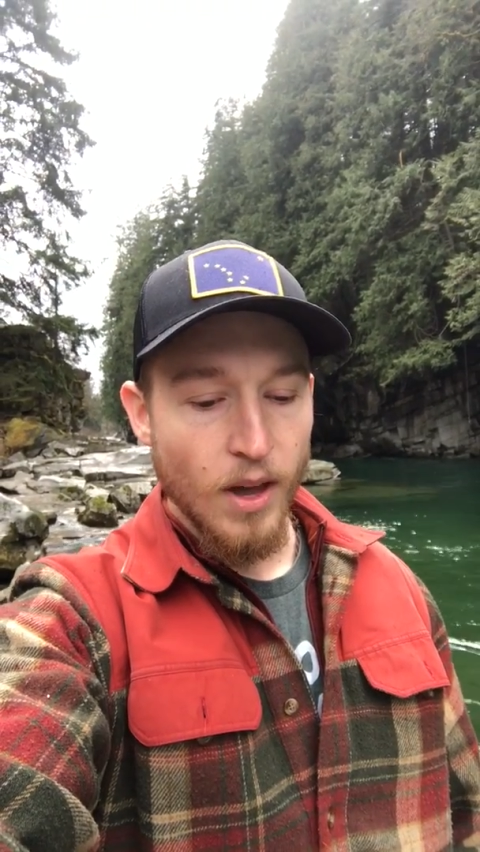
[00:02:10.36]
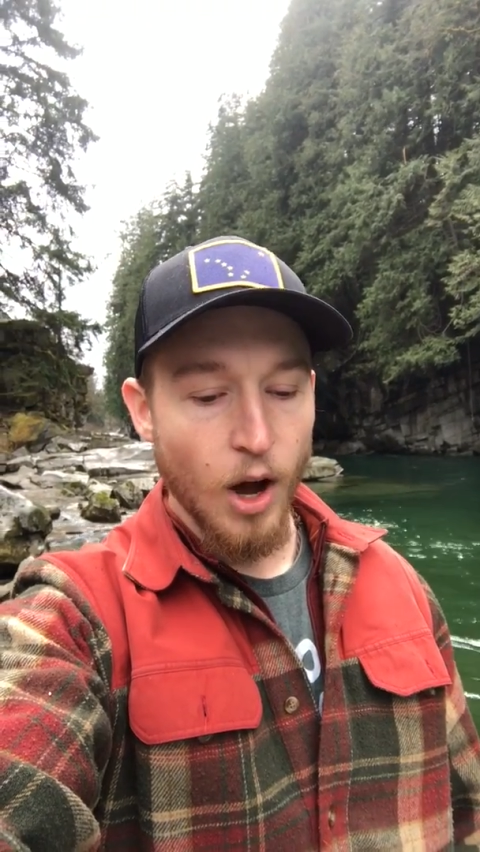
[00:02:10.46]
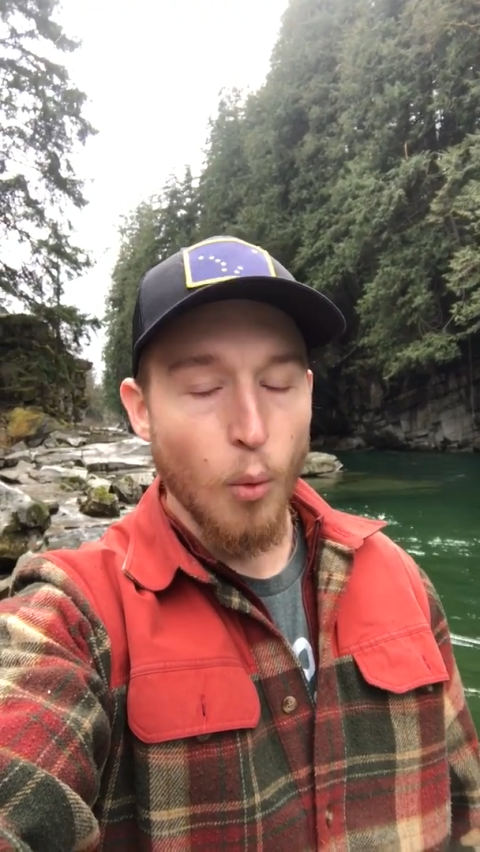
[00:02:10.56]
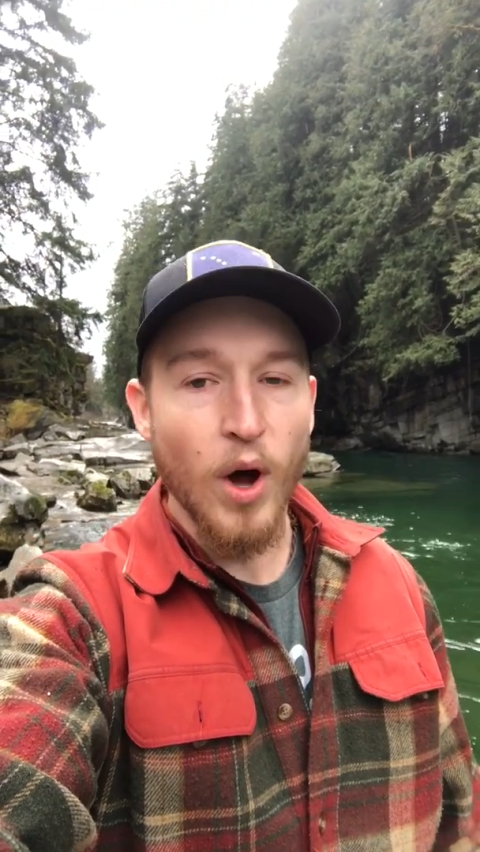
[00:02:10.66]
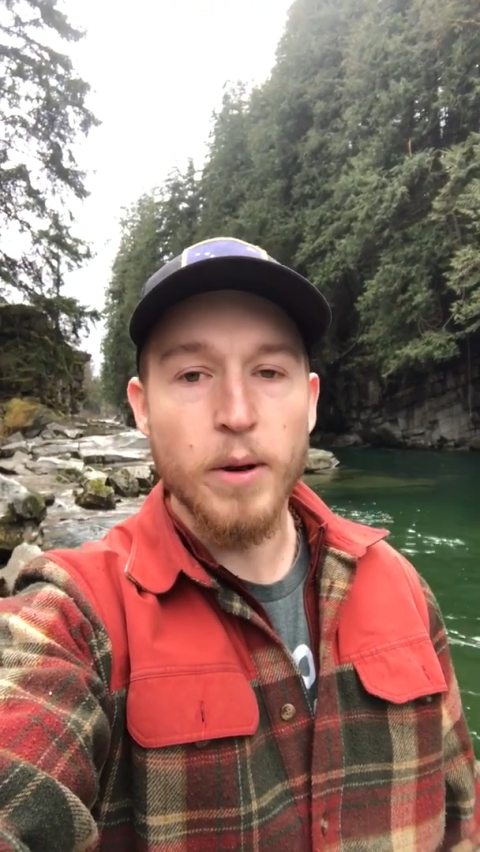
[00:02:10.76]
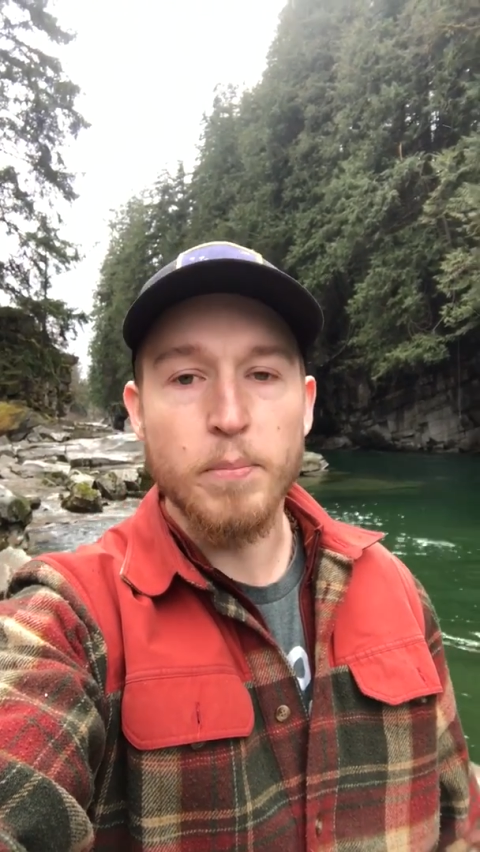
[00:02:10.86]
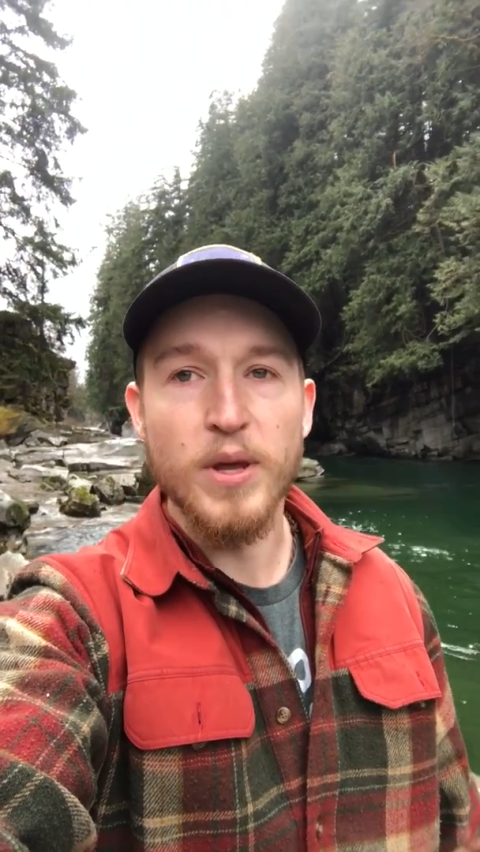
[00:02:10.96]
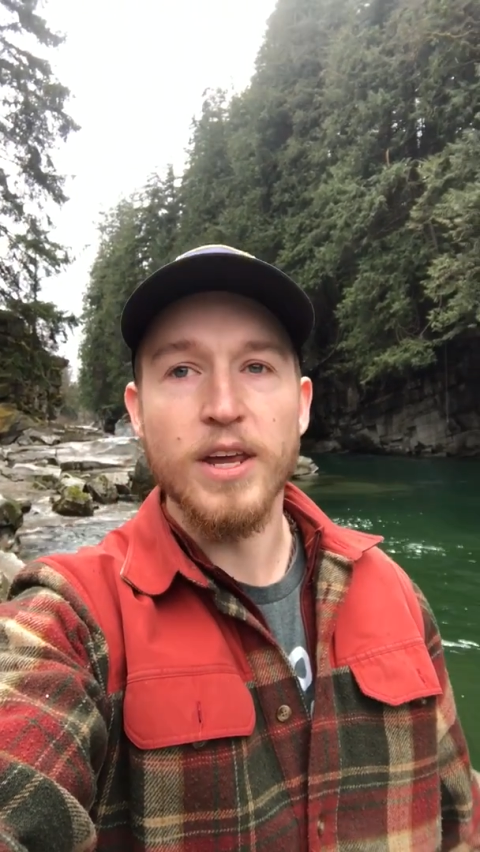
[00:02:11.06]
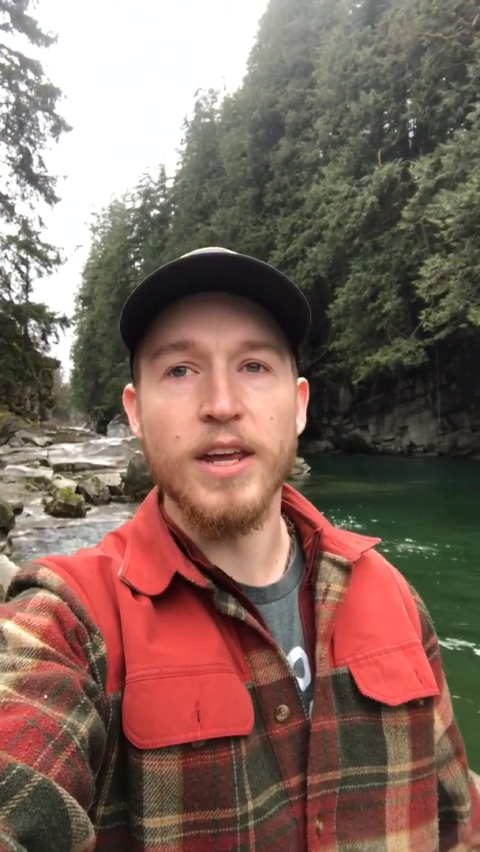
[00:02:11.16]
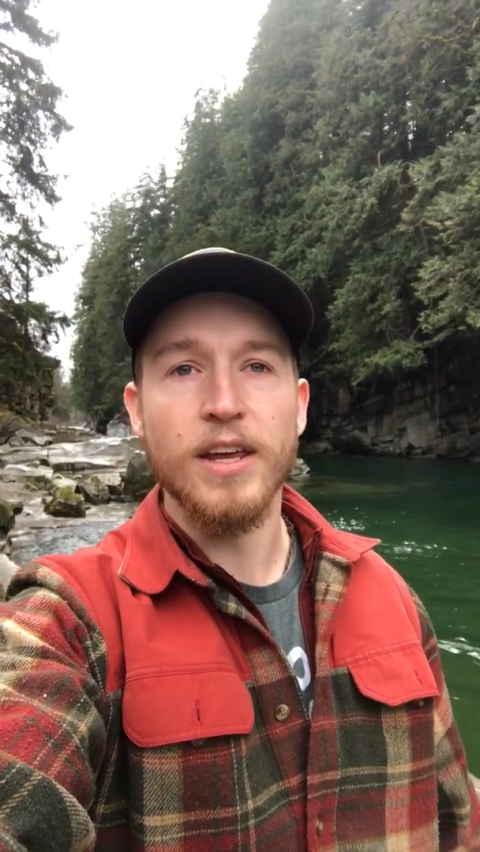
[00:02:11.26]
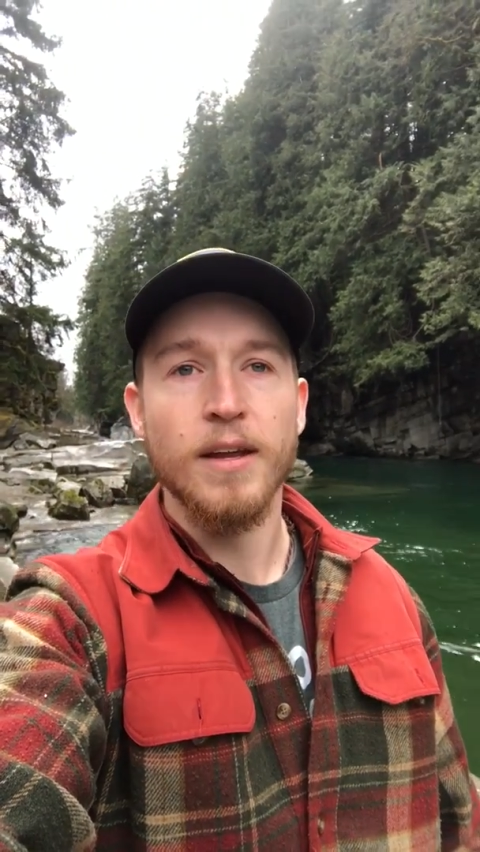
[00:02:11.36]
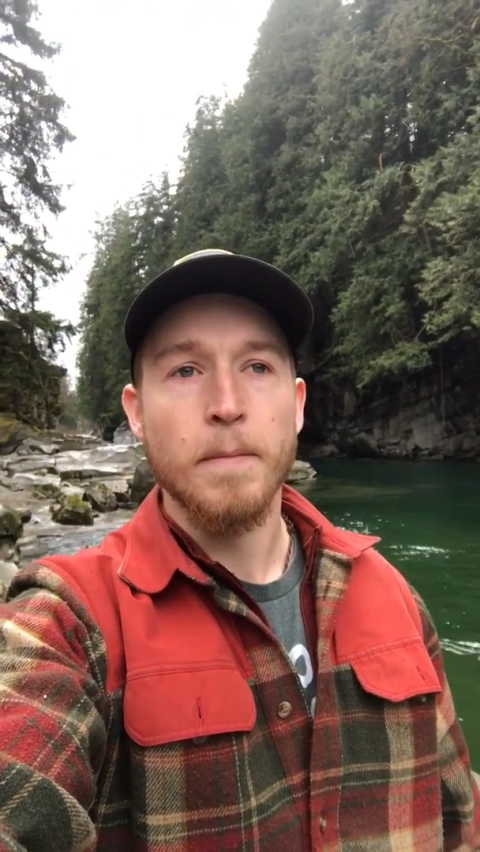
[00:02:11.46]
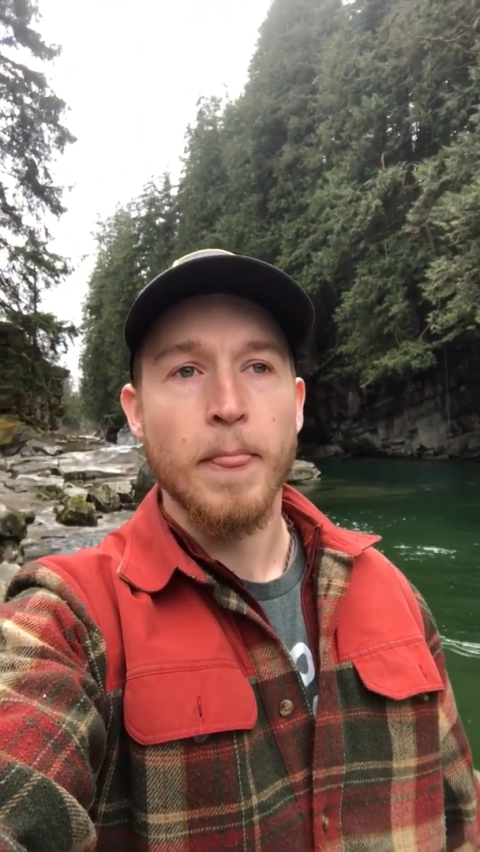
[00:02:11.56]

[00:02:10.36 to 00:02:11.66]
want to be